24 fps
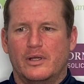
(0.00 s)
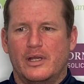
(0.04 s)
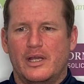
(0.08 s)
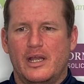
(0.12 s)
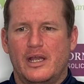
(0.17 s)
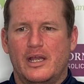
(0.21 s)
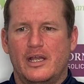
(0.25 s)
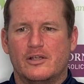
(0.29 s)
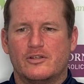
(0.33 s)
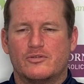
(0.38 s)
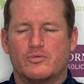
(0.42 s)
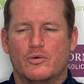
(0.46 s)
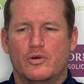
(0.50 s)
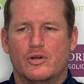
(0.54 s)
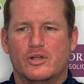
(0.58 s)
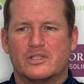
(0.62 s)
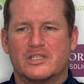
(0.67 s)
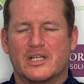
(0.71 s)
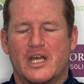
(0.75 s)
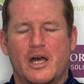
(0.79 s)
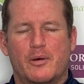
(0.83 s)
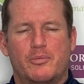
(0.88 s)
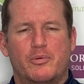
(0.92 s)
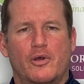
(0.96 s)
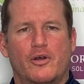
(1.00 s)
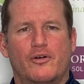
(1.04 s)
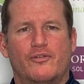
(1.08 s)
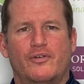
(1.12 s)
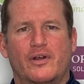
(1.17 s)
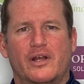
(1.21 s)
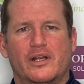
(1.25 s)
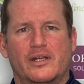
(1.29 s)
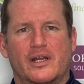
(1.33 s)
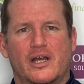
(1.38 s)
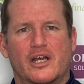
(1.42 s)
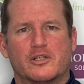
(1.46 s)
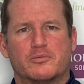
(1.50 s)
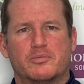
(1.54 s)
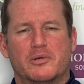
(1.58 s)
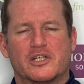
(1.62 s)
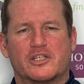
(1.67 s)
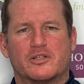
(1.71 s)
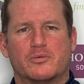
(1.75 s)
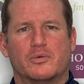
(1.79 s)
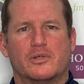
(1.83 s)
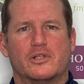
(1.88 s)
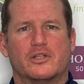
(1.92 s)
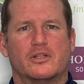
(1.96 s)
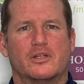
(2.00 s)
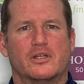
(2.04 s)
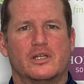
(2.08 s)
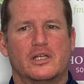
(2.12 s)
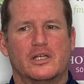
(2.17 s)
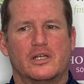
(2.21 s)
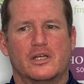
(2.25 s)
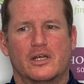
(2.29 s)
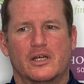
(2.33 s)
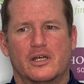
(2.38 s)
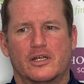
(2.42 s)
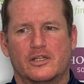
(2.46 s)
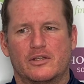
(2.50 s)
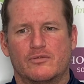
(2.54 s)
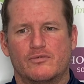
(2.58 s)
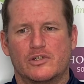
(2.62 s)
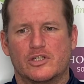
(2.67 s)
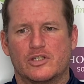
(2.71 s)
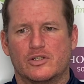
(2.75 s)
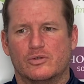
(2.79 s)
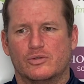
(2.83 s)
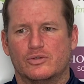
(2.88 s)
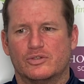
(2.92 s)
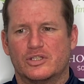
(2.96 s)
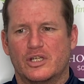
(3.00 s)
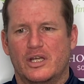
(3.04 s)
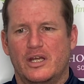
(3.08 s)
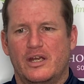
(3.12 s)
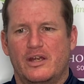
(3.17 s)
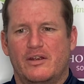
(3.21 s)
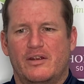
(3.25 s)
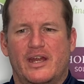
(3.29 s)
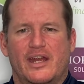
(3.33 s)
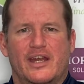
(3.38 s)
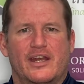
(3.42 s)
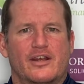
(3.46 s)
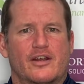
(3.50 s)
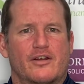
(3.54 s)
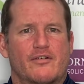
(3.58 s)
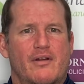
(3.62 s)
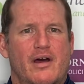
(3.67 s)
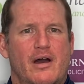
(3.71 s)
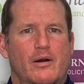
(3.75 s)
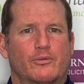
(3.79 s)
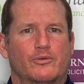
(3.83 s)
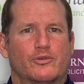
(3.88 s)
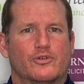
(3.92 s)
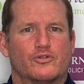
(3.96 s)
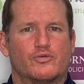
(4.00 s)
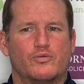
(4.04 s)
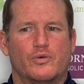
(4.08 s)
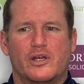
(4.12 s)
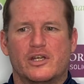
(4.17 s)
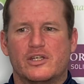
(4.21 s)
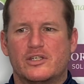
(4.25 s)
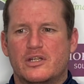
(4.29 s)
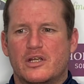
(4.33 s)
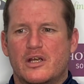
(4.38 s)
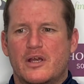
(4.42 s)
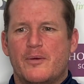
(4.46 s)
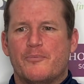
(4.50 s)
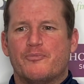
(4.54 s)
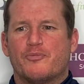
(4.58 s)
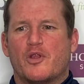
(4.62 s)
It's worked out perfect night, especially with the results that are in and around us, which